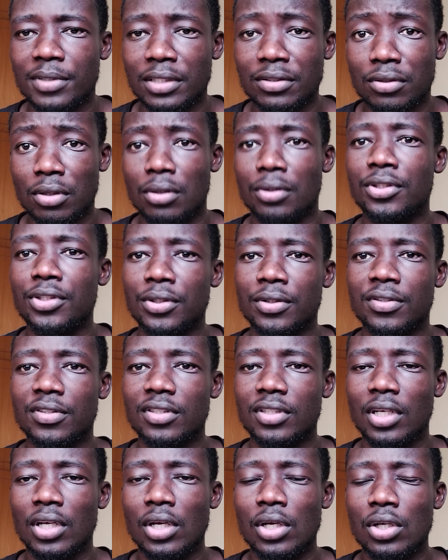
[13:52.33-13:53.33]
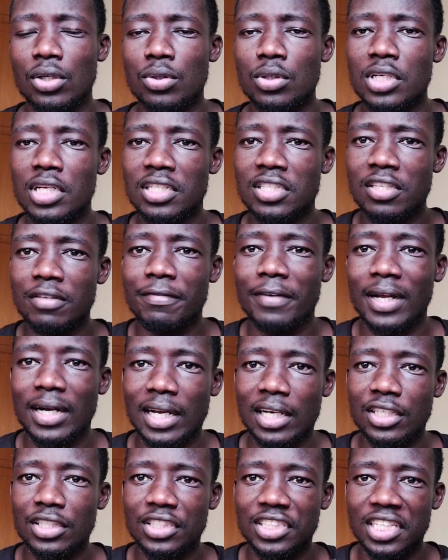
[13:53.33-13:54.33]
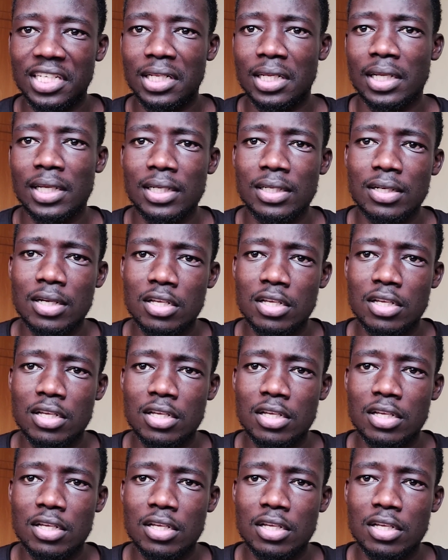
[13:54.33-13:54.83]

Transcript: and solutions to decipher and generate,